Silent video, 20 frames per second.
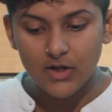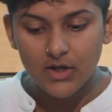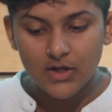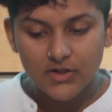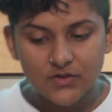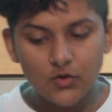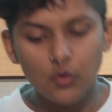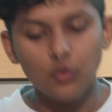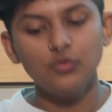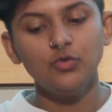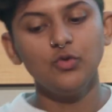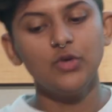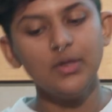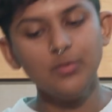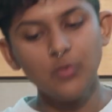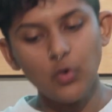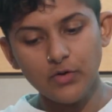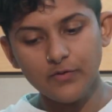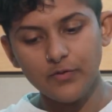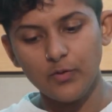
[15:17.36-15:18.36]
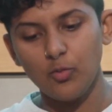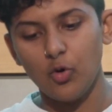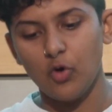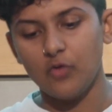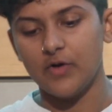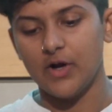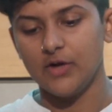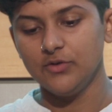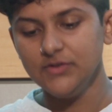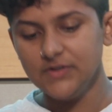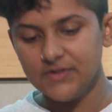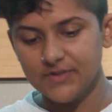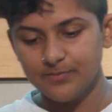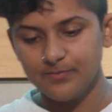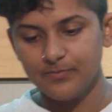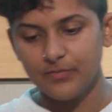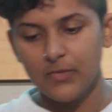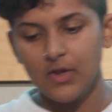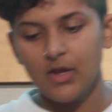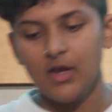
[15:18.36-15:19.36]
So you keep going for more rounds
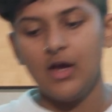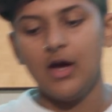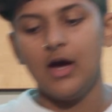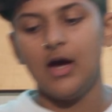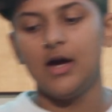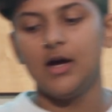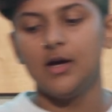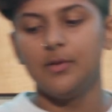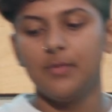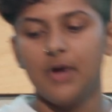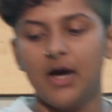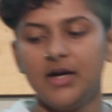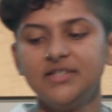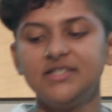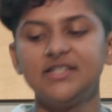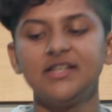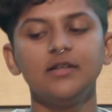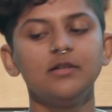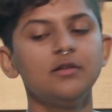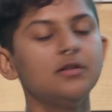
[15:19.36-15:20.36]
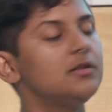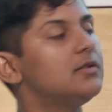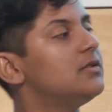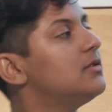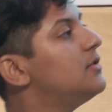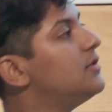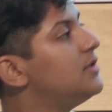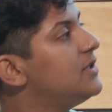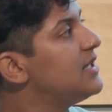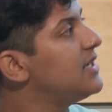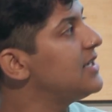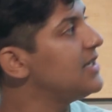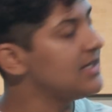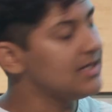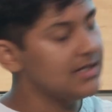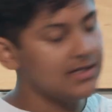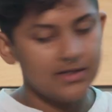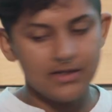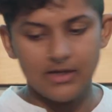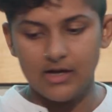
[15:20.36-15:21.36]
until
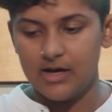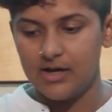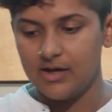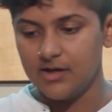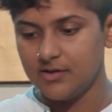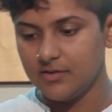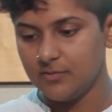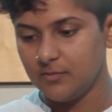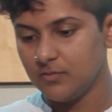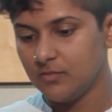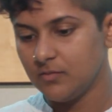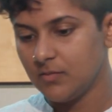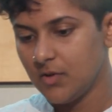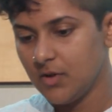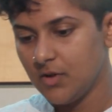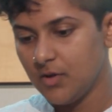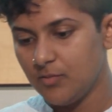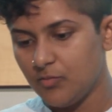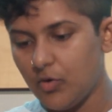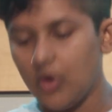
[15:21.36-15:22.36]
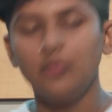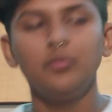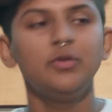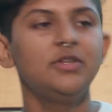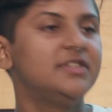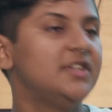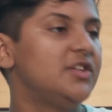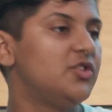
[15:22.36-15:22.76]
the probability